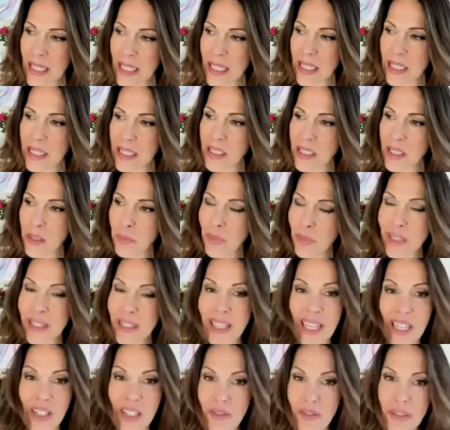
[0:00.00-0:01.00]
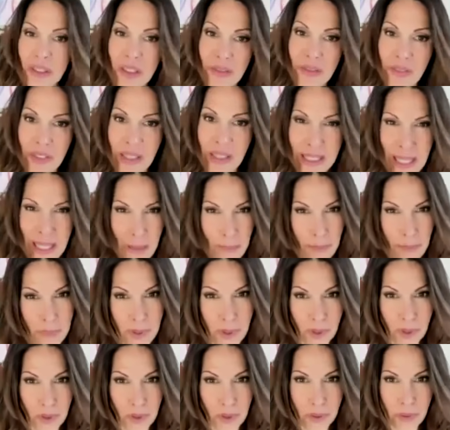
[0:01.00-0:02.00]
is to be careful of the
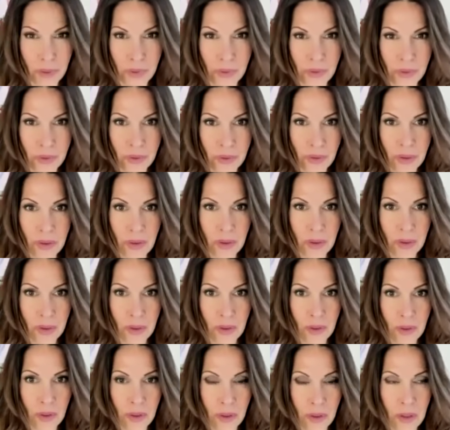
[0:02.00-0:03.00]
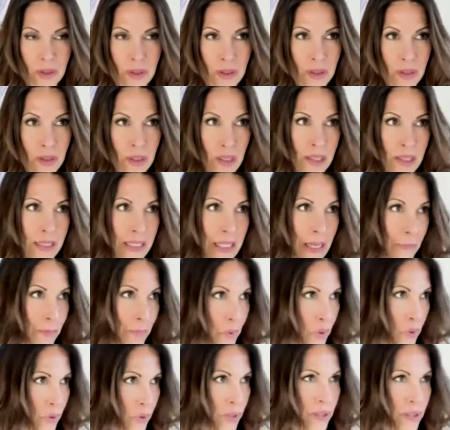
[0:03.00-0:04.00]
tempters, a
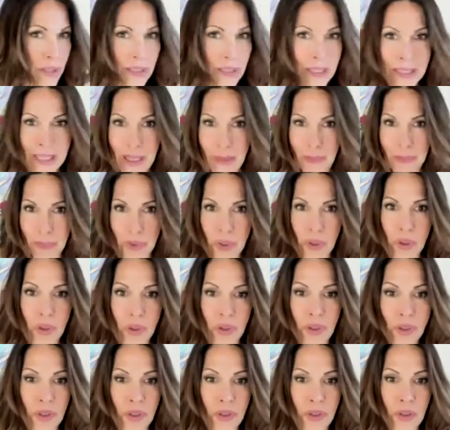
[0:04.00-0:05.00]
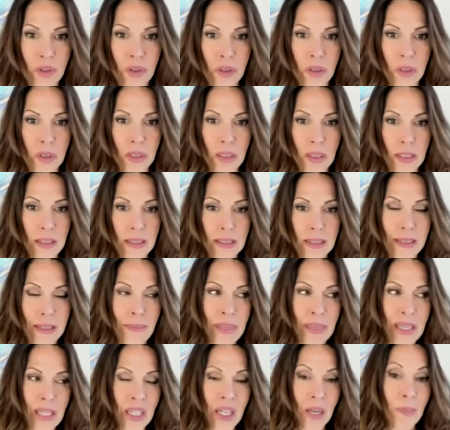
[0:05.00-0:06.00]
temptress, a tempter that
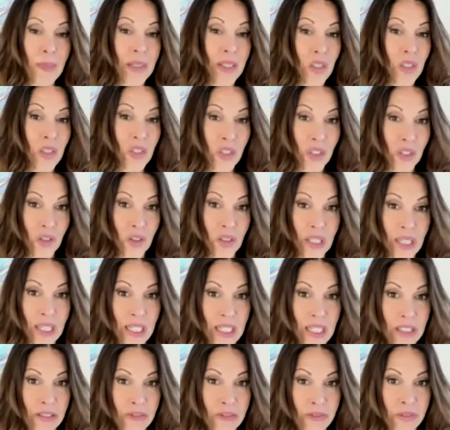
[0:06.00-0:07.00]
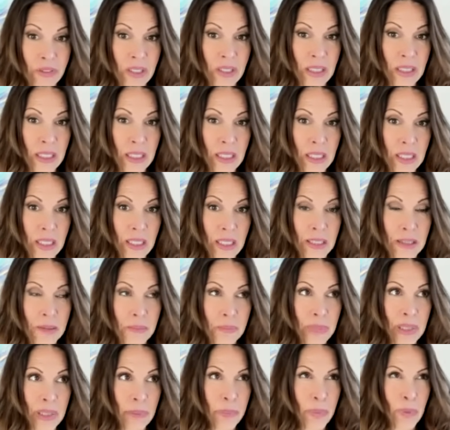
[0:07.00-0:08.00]
may come into your life,
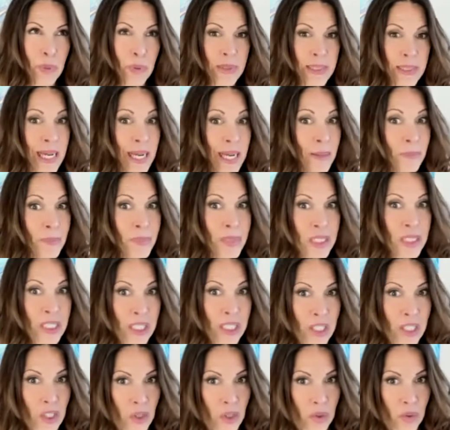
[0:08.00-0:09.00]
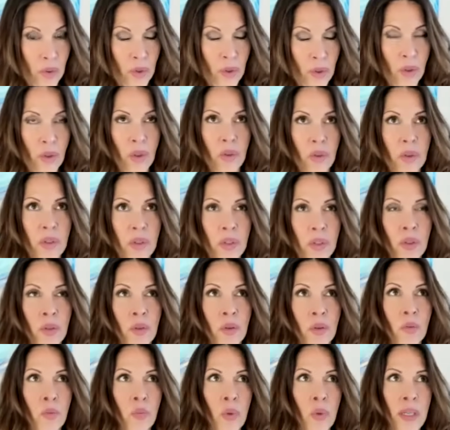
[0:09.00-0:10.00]
people tempting you to go a
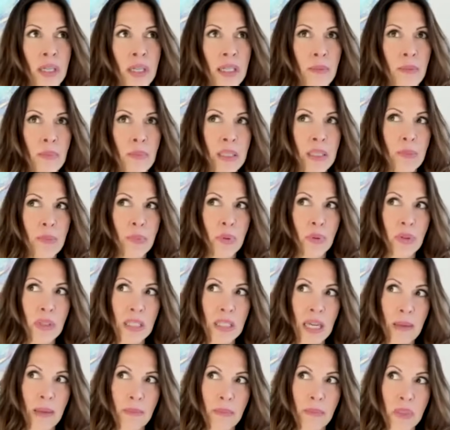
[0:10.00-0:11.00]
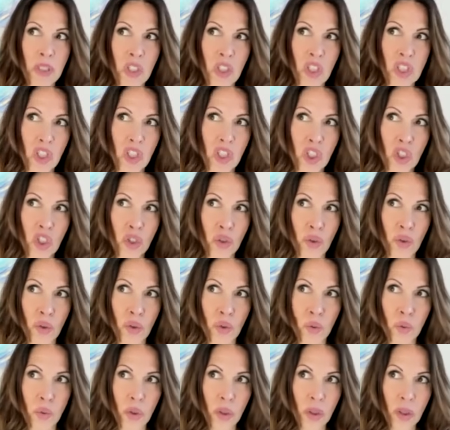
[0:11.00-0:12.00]
certain way, people tempting
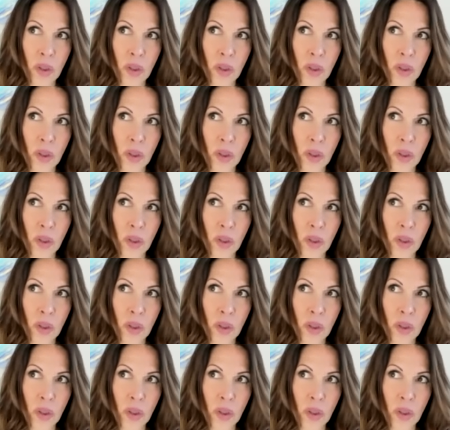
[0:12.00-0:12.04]
you